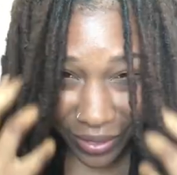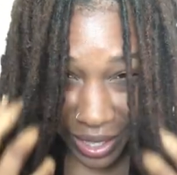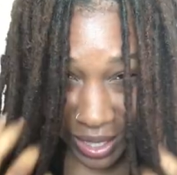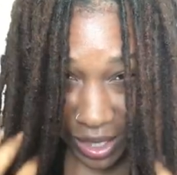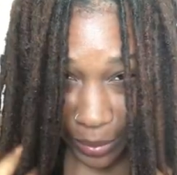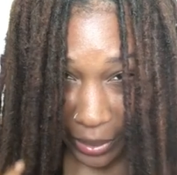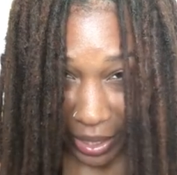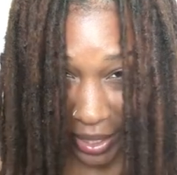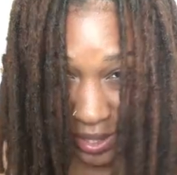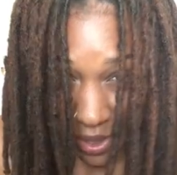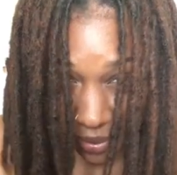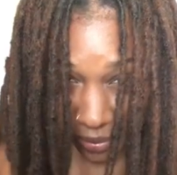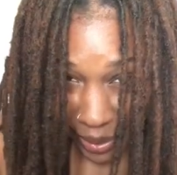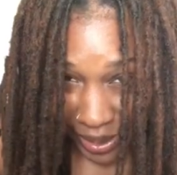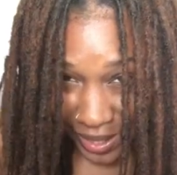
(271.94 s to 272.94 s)
of that is because
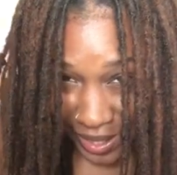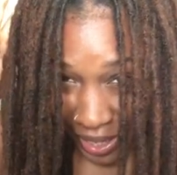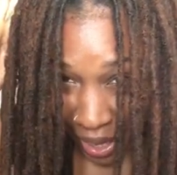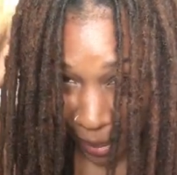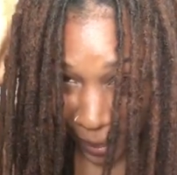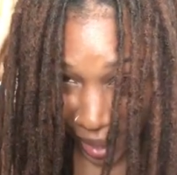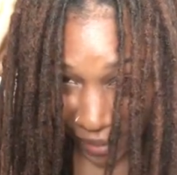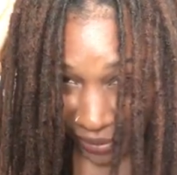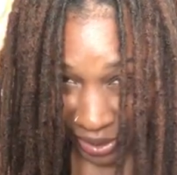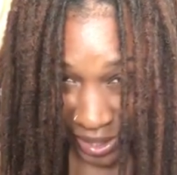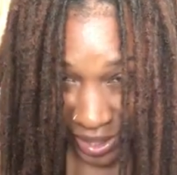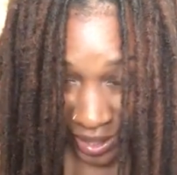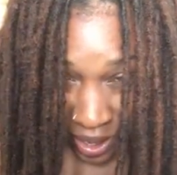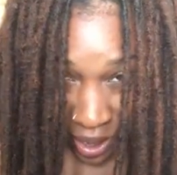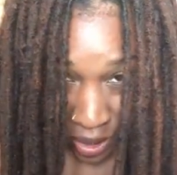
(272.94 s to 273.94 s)
of my scalp. I have a
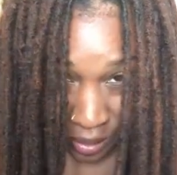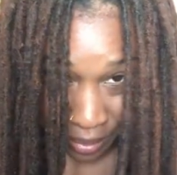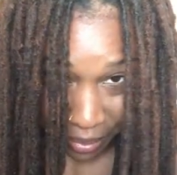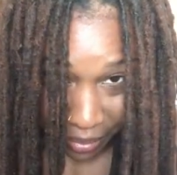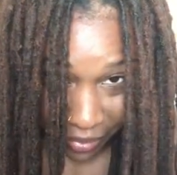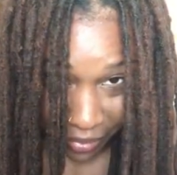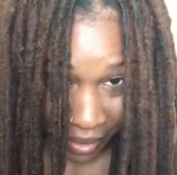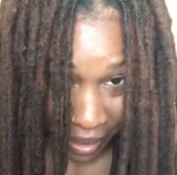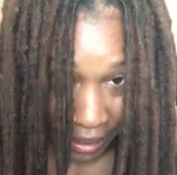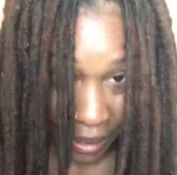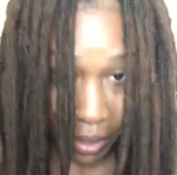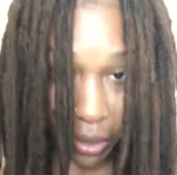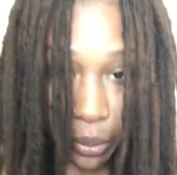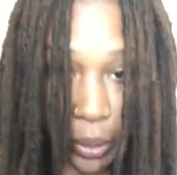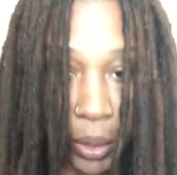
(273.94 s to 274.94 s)
scalp
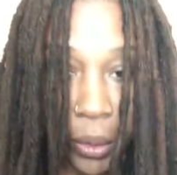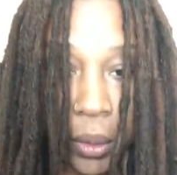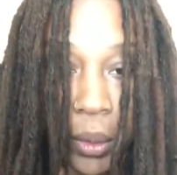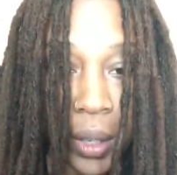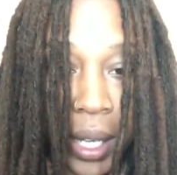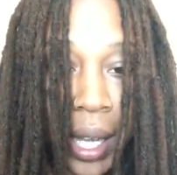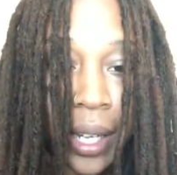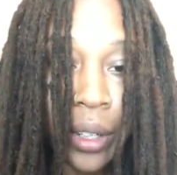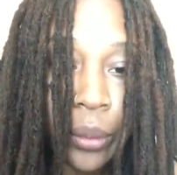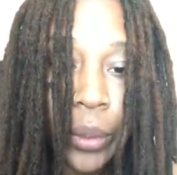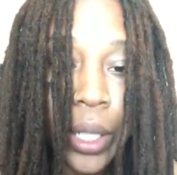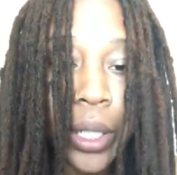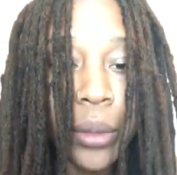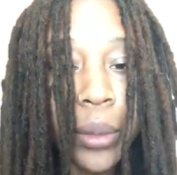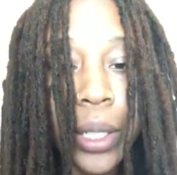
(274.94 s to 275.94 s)
thing going on. I didn't
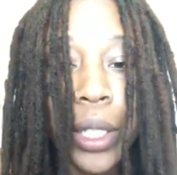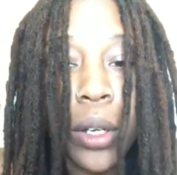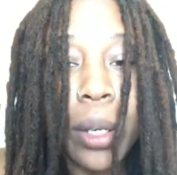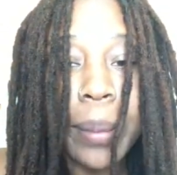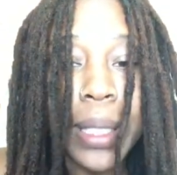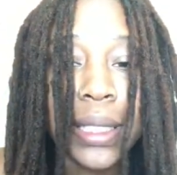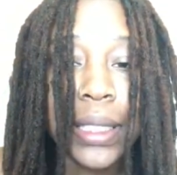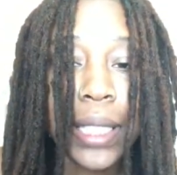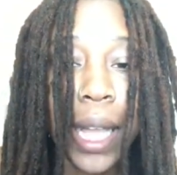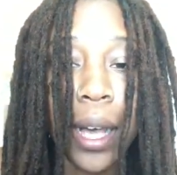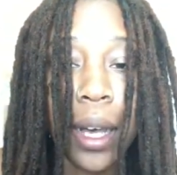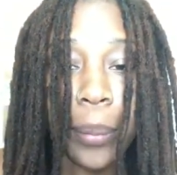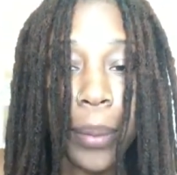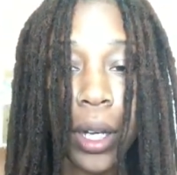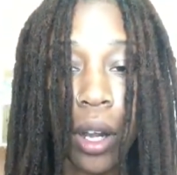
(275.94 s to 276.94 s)
want it really on my
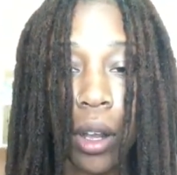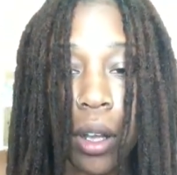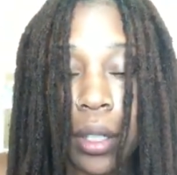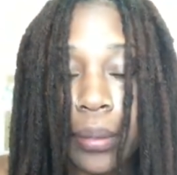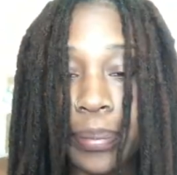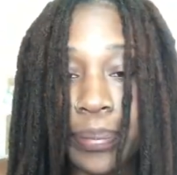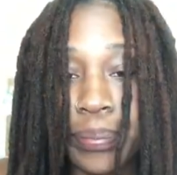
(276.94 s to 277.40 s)
scalp at all.